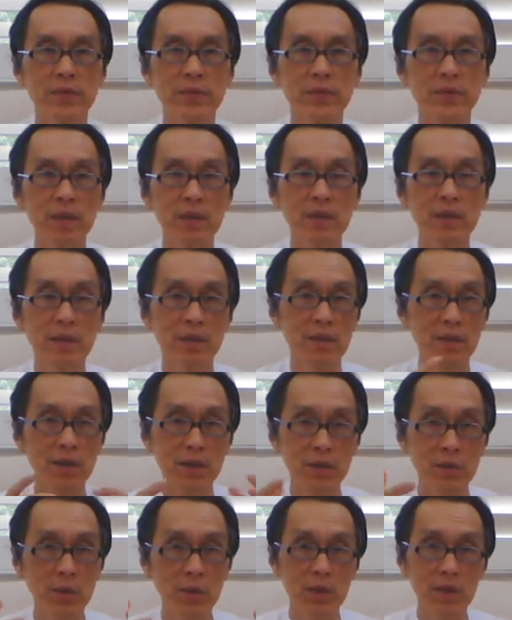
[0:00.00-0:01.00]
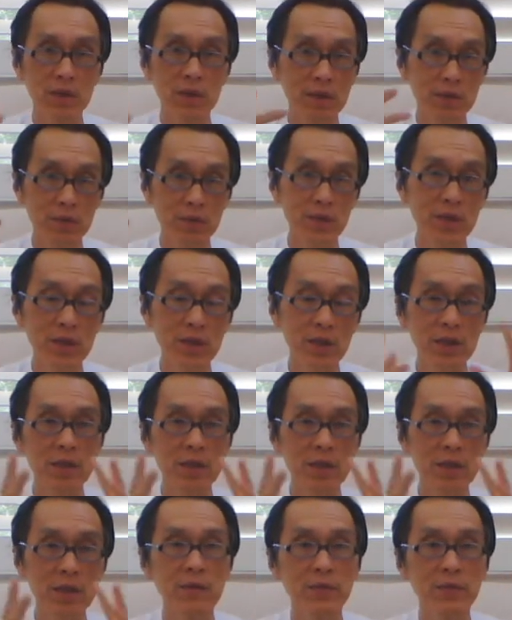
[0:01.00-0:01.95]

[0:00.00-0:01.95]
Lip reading: Okay. That's what the say.